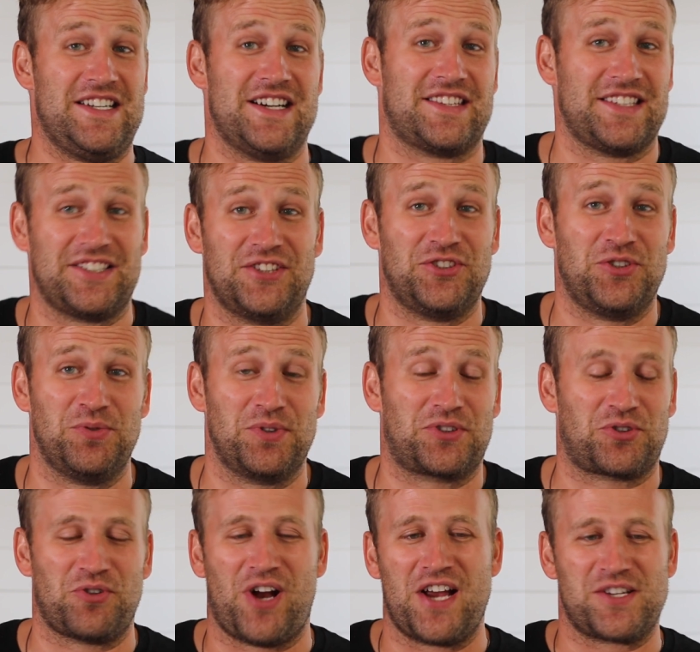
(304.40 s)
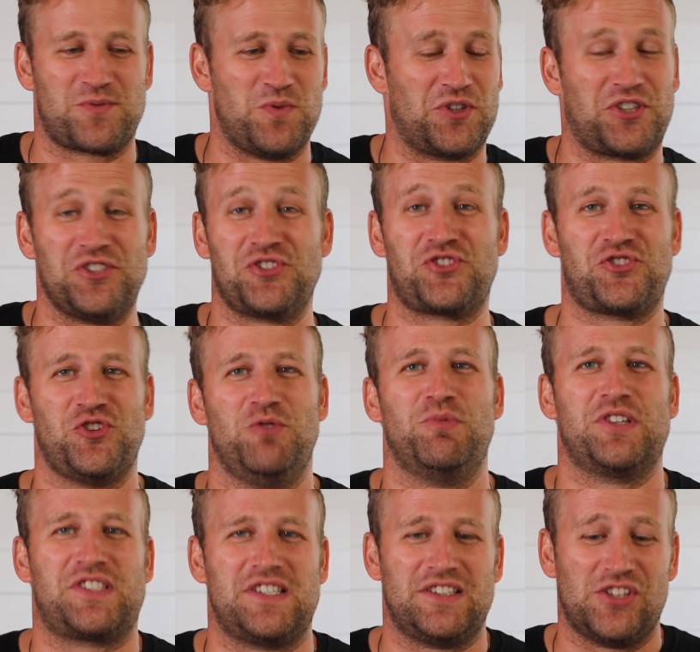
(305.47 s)
nothing to do with Christ, will consume
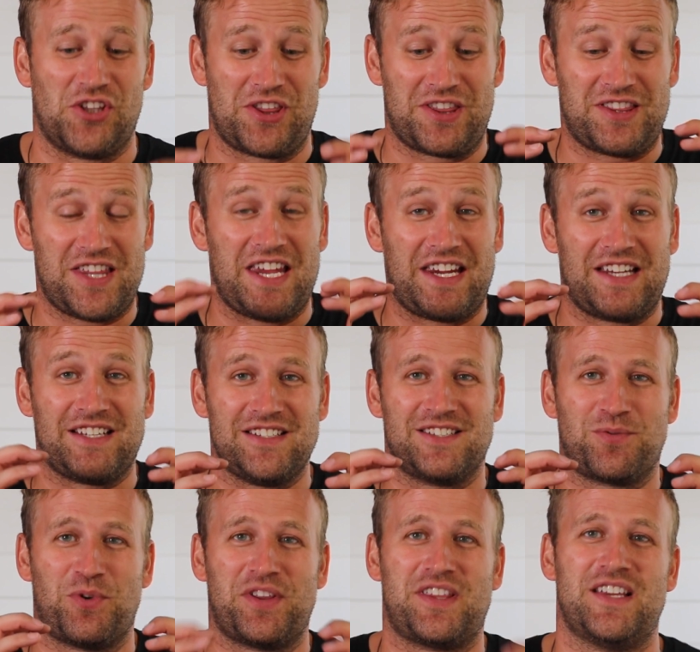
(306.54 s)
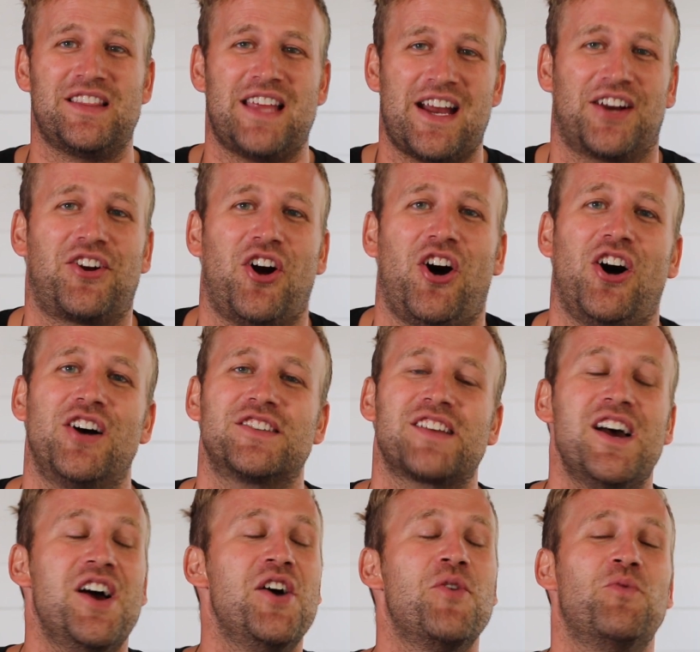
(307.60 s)
us, and the things within that
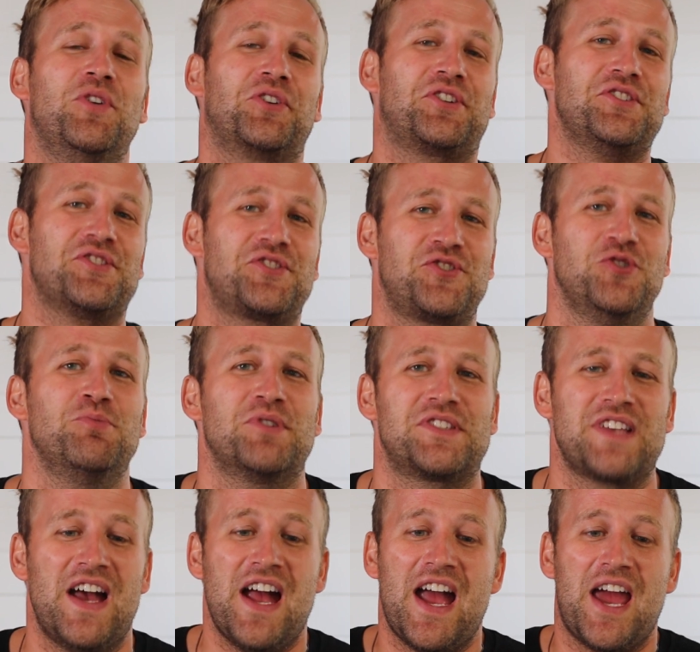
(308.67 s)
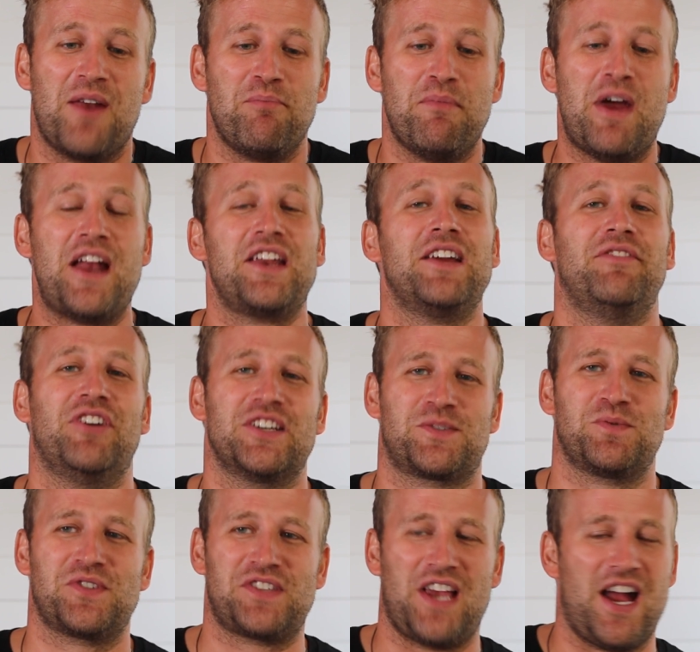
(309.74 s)
cause will consume us. And many of
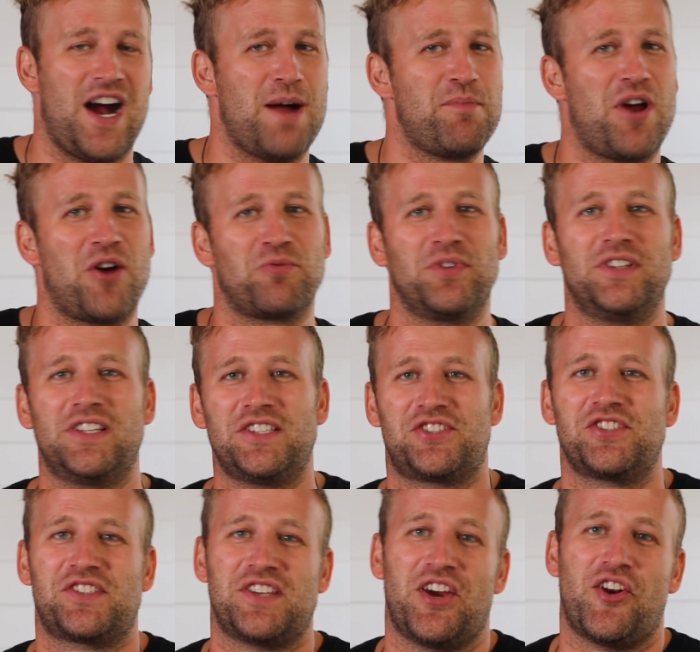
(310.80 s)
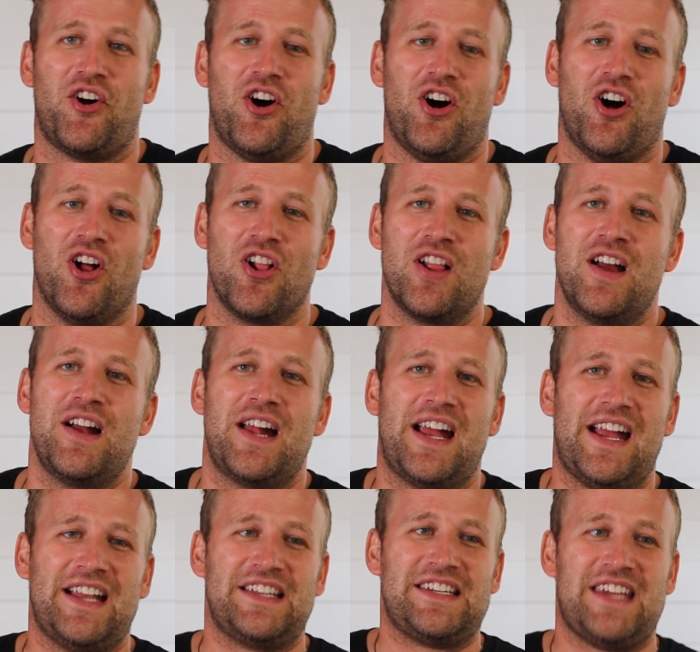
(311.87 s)
us will say, I'm not religious at all,
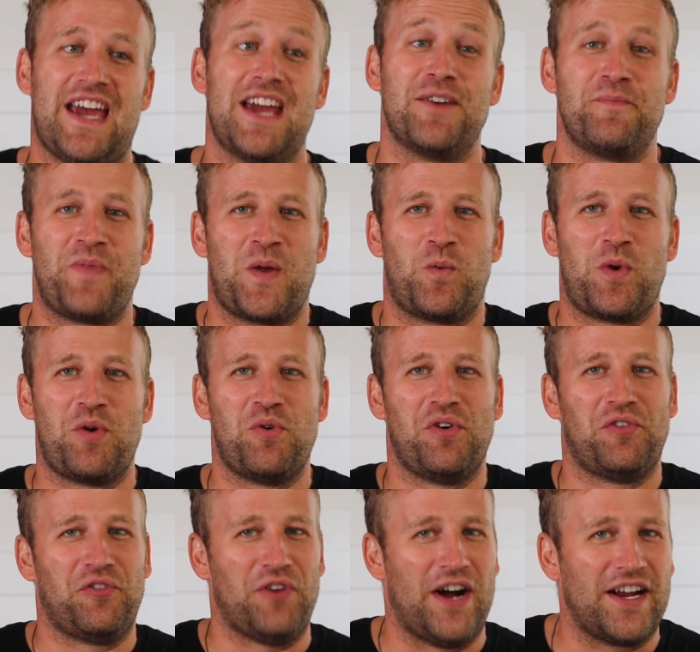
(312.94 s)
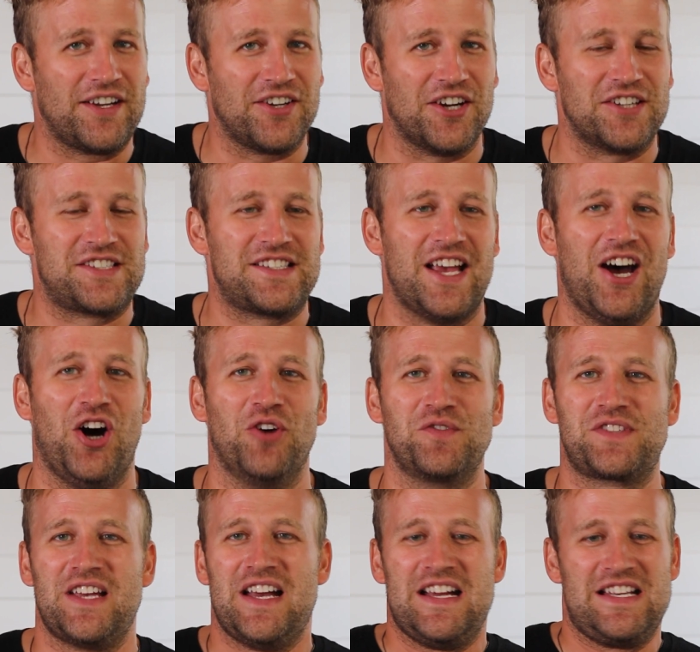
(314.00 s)
and yet we will find
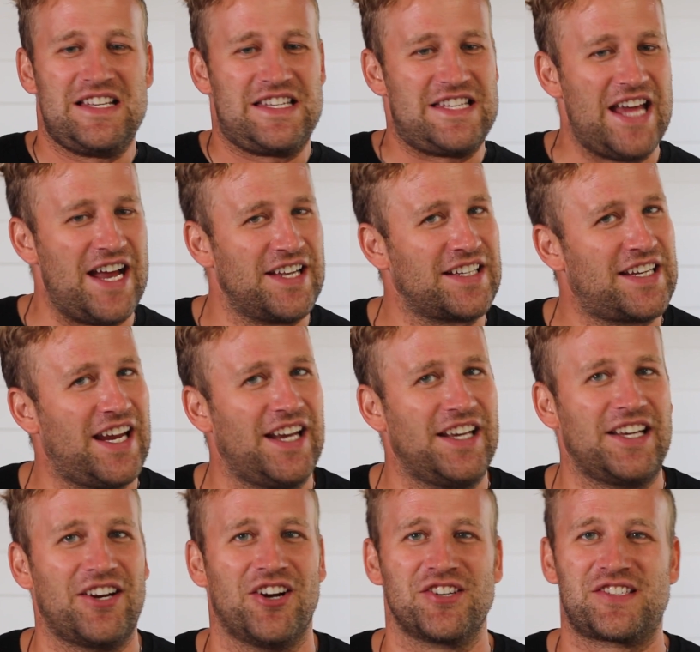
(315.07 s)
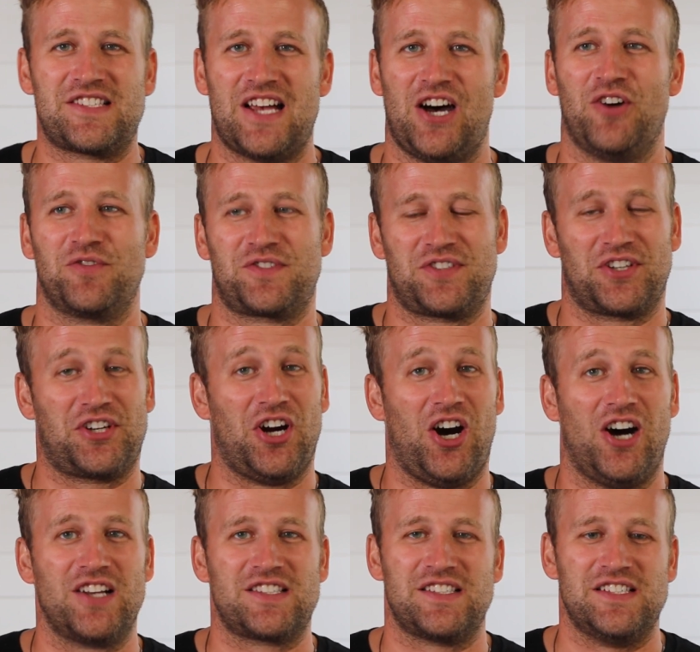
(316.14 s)
ourselves dedicating ourselves to
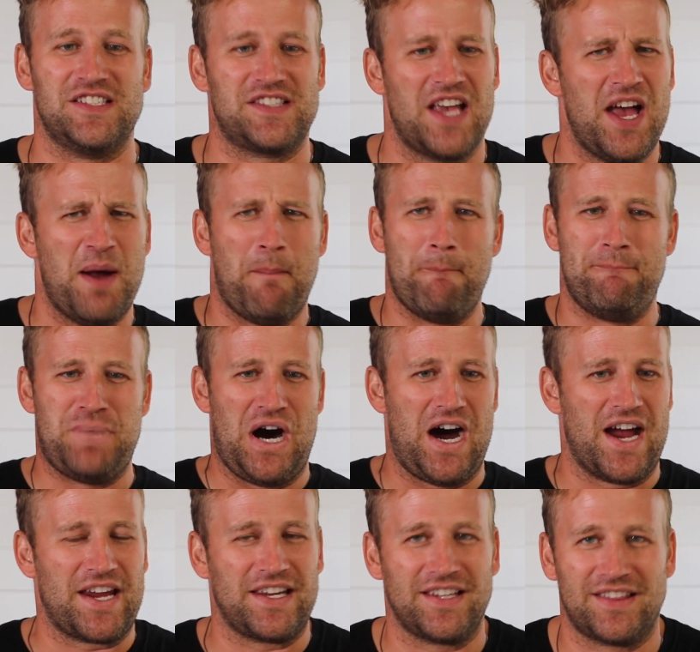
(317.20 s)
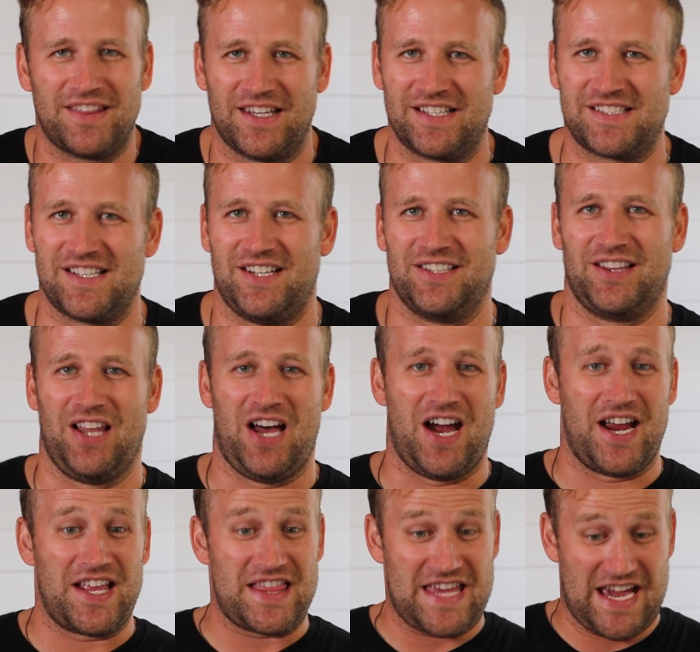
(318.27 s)
causes, buying things
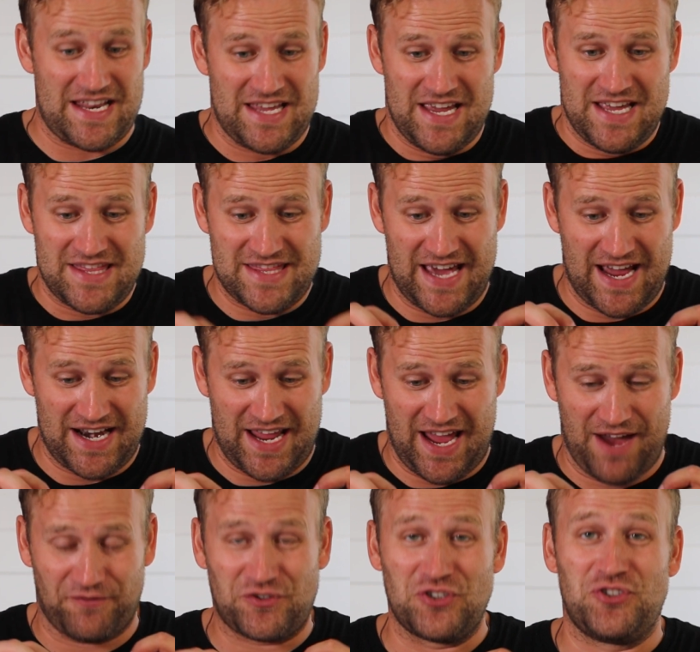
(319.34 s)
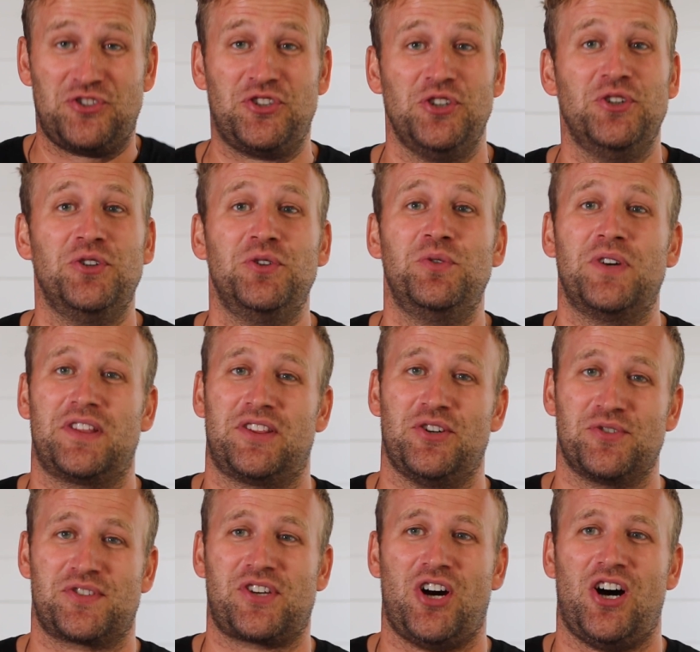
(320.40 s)
online that have to do with
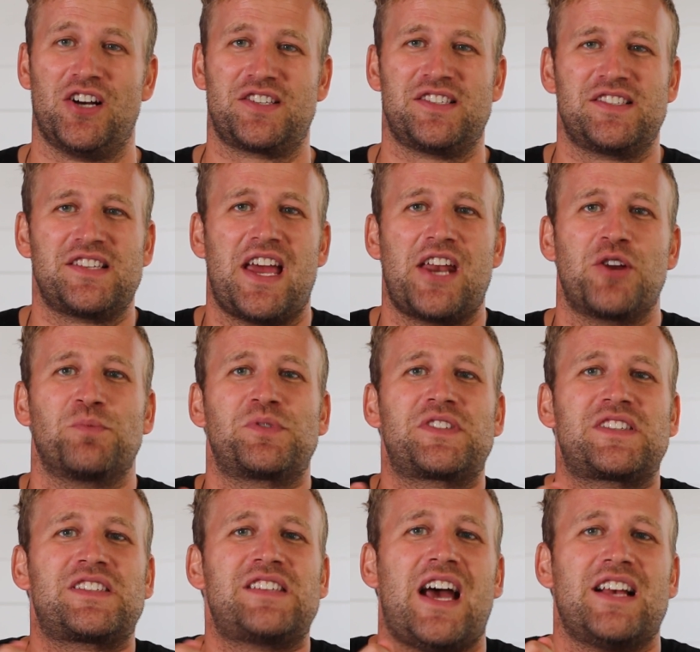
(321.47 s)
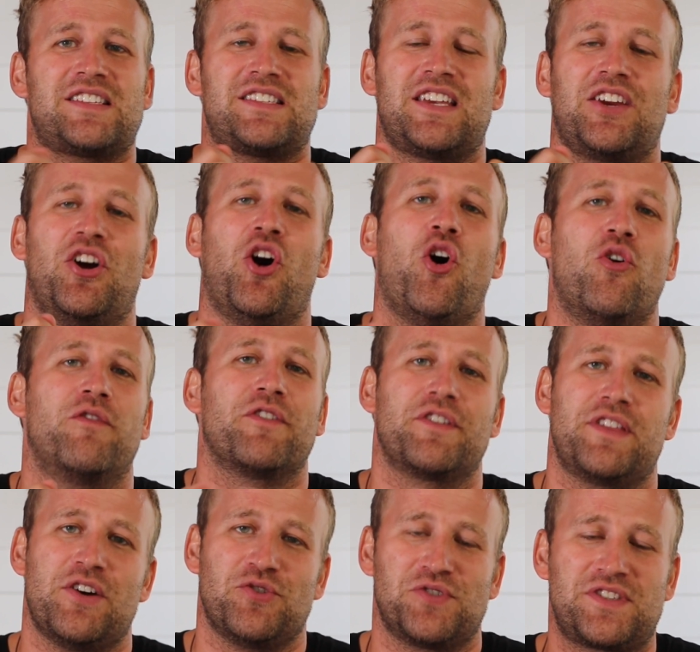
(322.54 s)
those causes, and obsessing over
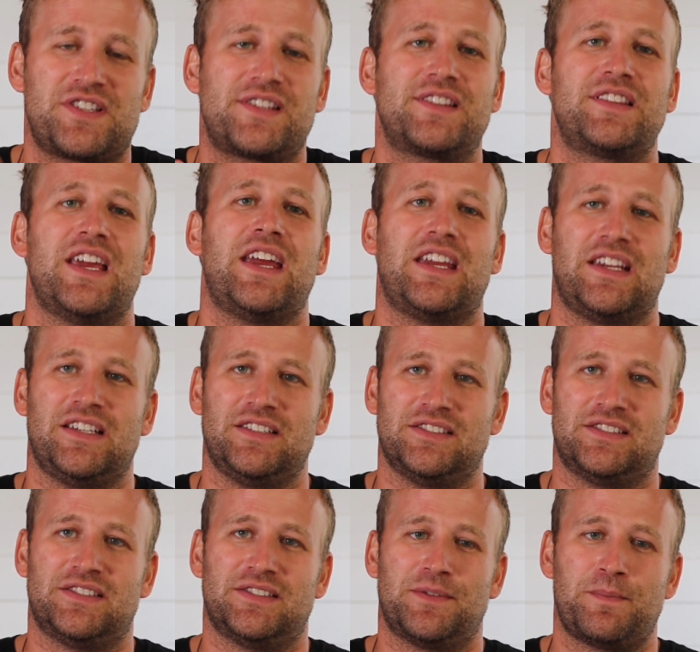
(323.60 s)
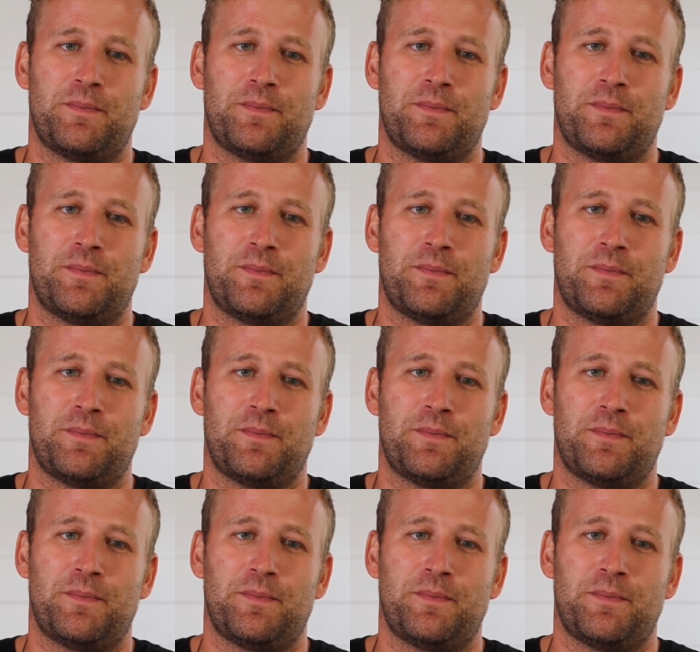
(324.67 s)
those things.